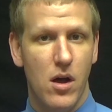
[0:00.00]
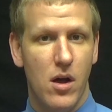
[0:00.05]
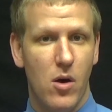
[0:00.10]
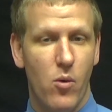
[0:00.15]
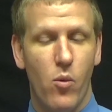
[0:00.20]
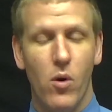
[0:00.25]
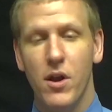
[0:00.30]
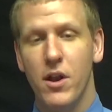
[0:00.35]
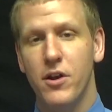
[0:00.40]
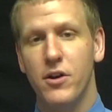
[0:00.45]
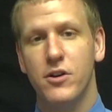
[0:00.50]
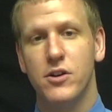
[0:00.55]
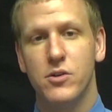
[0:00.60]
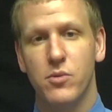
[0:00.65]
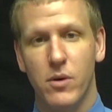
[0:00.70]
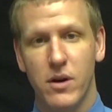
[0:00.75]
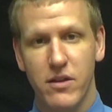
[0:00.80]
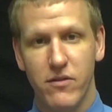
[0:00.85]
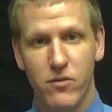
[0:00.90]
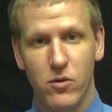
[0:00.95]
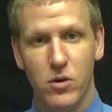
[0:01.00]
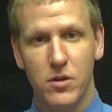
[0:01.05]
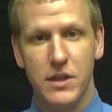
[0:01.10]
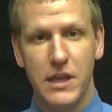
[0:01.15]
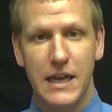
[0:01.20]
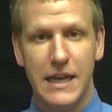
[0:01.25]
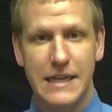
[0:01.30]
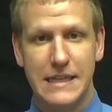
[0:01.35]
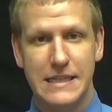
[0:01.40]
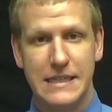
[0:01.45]
120 volt
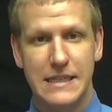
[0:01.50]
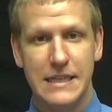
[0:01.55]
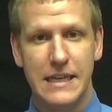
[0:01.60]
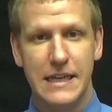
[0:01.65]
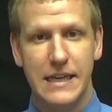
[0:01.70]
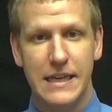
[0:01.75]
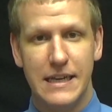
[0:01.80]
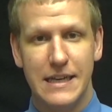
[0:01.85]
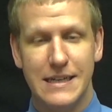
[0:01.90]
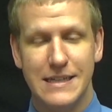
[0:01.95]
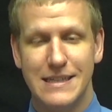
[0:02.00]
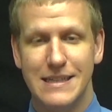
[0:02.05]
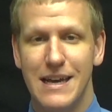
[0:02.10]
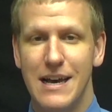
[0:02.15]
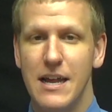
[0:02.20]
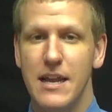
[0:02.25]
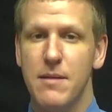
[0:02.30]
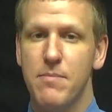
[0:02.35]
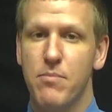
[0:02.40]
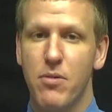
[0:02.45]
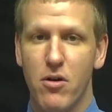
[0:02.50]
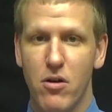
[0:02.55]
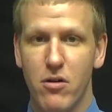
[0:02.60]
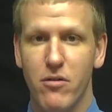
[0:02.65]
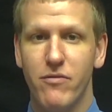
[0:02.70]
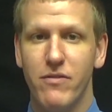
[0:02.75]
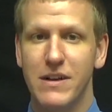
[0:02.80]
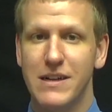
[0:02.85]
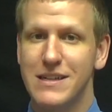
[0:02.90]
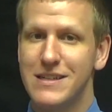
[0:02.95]
AC is not a
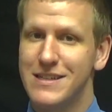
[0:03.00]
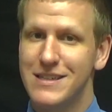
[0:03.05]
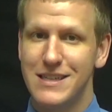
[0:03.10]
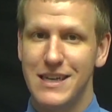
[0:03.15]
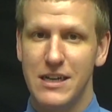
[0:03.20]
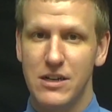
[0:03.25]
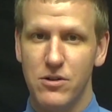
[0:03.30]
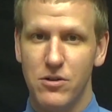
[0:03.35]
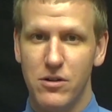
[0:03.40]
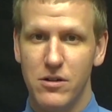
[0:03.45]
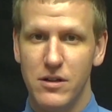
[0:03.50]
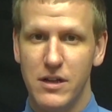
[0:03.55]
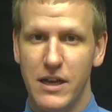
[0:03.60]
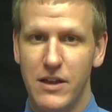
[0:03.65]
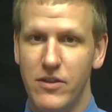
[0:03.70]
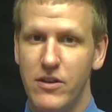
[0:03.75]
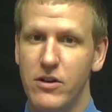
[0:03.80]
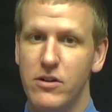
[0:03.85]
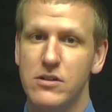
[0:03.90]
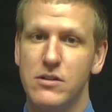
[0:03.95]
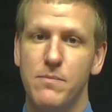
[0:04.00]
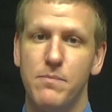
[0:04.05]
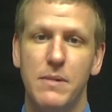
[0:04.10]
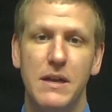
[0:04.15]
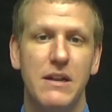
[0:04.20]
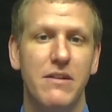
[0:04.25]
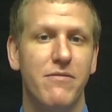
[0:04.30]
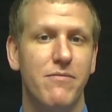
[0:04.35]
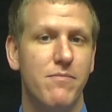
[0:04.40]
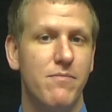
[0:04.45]
perfect signal, and there's a
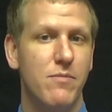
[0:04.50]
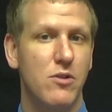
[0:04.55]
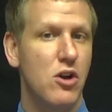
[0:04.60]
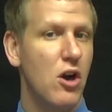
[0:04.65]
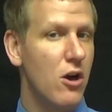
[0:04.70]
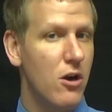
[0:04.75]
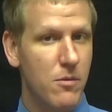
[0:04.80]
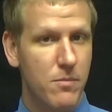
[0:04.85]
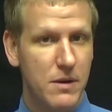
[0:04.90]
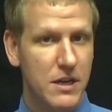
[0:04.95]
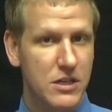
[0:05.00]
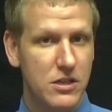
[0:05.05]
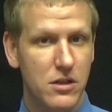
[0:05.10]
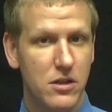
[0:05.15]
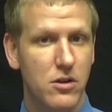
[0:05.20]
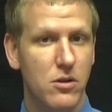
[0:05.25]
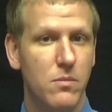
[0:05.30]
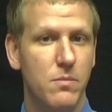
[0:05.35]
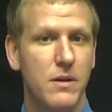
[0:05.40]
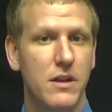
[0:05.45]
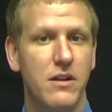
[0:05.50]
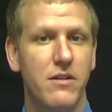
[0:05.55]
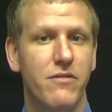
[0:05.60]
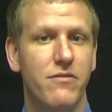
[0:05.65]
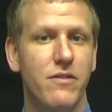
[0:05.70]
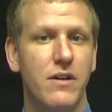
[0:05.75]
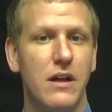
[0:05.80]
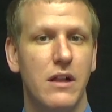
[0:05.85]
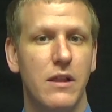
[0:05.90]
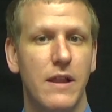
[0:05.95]
bit of garbage, a little bit
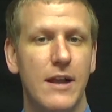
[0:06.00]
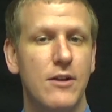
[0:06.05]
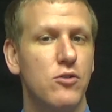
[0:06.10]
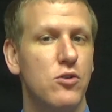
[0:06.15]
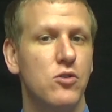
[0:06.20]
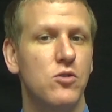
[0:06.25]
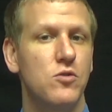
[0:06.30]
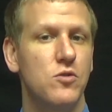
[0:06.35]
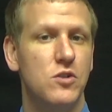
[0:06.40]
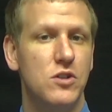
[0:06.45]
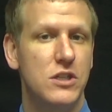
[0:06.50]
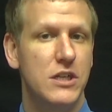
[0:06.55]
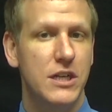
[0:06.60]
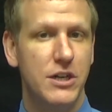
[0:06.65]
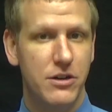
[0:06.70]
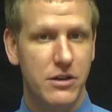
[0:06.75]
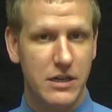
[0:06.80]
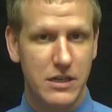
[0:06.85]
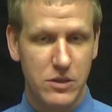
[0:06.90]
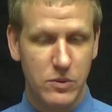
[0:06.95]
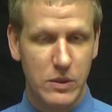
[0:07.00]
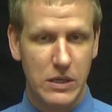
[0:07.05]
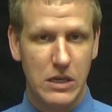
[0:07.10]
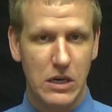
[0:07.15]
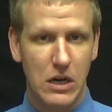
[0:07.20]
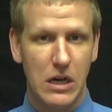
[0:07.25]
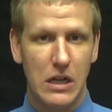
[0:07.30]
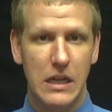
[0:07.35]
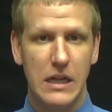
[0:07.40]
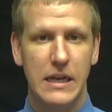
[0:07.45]
of electrical jitter as we
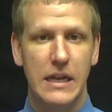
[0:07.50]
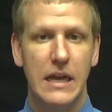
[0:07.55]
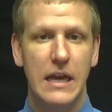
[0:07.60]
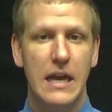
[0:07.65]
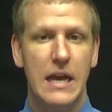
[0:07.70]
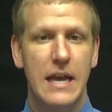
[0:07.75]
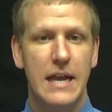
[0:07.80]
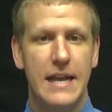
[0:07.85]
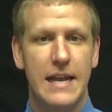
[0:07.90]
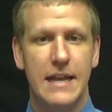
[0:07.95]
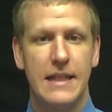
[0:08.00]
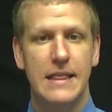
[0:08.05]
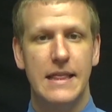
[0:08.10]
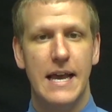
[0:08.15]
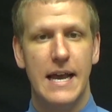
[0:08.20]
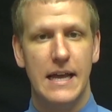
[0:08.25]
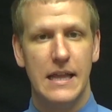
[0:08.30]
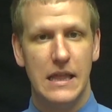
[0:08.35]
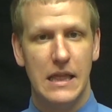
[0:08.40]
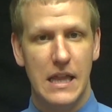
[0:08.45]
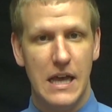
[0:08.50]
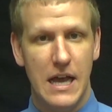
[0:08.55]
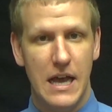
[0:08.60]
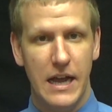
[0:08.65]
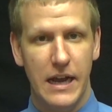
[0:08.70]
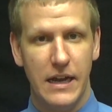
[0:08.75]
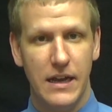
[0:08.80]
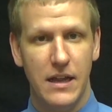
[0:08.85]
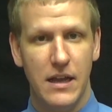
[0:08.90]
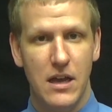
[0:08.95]
call it, in that
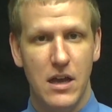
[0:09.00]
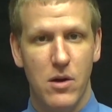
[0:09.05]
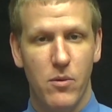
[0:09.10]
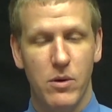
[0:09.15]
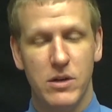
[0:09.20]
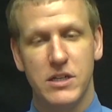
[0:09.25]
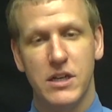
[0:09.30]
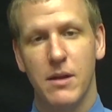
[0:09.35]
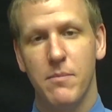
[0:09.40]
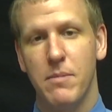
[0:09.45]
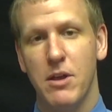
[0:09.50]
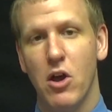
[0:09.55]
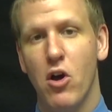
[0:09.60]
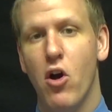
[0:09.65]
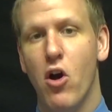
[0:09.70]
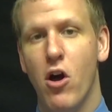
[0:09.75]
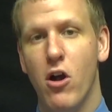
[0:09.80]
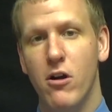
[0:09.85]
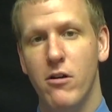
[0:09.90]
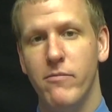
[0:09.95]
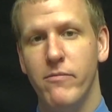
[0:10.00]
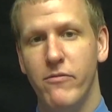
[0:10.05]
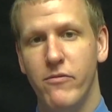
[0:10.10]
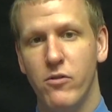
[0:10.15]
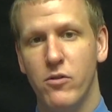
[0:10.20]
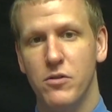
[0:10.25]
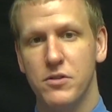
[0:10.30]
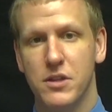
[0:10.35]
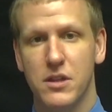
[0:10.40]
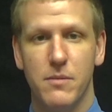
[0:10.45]
line, which can be
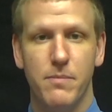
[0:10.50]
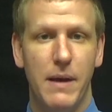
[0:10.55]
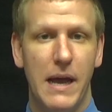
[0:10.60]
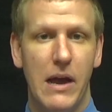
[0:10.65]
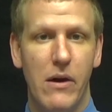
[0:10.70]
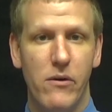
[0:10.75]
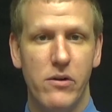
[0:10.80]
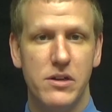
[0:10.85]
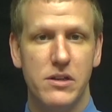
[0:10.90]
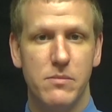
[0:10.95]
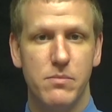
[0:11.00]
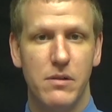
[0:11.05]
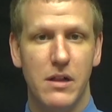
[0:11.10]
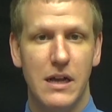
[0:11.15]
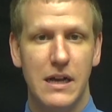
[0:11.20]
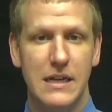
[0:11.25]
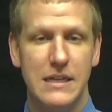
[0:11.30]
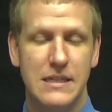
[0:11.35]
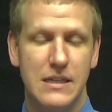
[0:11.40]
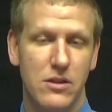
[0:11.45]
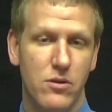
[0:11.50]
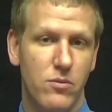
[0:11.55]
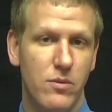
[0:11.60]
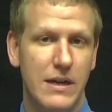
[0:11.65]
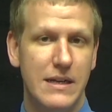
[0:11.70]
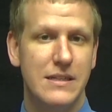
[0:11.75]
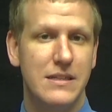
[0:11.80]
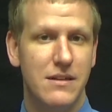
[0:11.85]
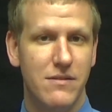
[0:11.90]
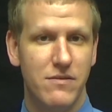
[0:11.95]
harmful to the power supplies and the
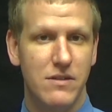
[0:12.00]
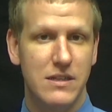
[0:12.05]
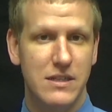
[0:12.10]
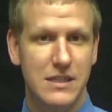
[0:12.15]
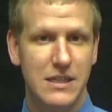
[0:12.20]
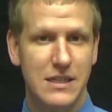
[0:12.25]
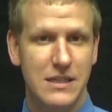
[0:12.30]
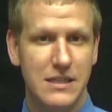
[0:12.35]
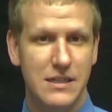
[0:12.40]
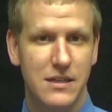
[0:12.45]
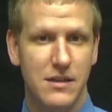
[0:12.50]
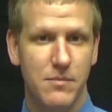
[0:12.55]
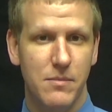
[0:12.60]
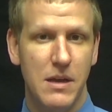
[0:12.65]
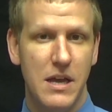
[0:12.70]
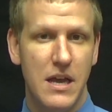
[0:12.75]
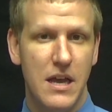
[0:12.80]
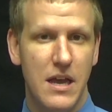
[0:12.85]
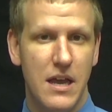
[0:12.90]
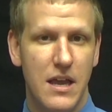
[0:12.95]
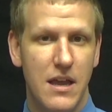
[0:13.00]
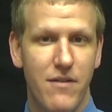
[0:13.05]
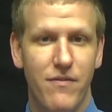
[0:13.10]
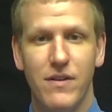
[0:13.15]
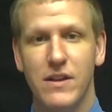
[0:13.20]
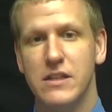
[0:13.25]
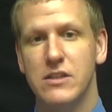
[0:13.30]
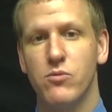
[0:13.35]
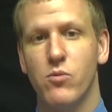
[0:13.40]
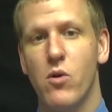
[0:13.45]
rest of the system if
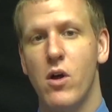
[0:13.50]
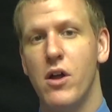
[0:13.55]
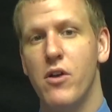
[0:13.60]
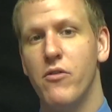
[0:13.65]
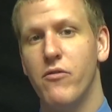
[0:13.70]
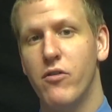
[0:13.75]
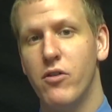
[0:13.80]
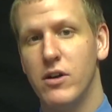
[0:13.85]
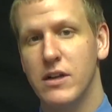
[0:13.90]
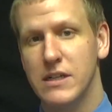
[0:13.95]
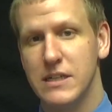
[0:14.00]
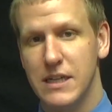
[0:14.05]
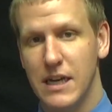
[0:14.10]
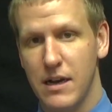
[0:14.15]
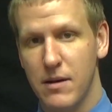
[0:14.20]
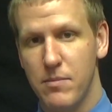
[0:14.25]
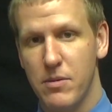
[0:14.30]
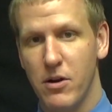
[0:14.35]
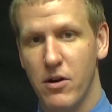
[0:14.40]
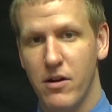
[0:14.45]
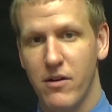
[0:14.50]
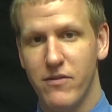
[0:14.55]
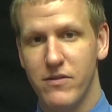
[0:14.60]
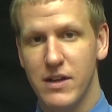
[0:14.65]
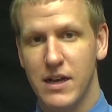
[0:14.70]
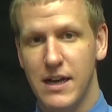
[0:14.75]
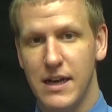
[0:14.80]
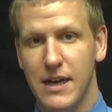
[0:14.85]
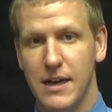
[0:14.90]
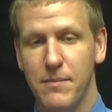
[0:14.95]
it's run for an extended period of
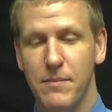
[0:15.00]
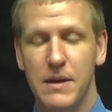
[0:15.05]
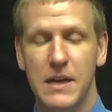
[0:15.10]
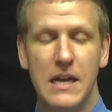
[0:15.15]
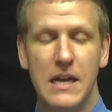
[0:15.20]
time.